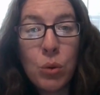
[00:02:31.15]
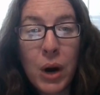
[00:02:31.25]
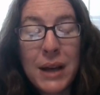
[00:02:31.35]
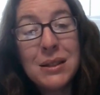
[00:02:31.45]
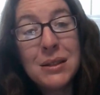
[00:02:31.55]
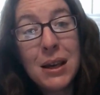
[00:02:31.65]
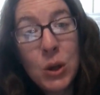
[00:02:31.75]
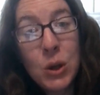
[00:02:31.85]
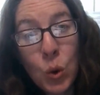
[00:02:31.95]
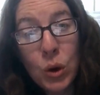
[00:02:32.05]
prices at
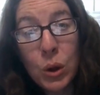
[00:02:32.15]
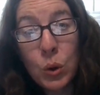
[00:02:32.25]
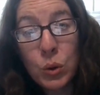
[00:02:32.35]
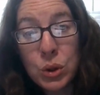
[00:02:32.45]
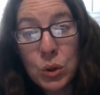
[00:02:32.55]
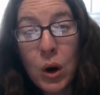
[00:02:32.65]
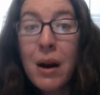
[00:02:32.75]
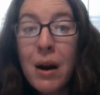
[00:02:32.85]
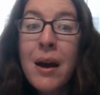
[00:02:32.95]
your local store.